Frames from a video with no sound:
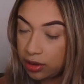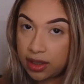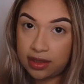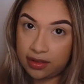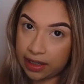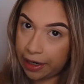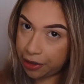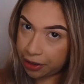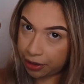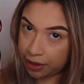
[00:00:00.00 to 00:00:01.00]
It's
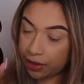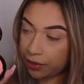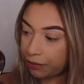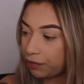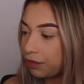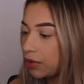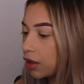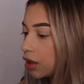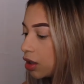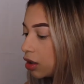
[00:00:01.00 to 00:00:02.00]
scary looking.
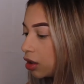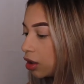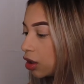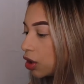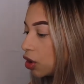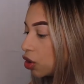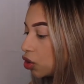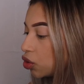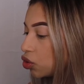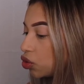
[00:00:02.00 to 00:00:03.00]

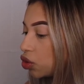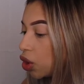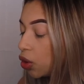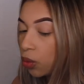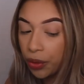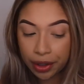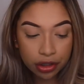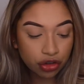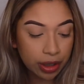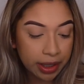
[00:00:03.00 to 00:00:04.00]
So we're
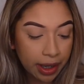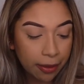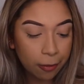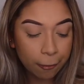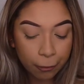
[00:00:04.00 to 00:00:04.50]
gonna try it out.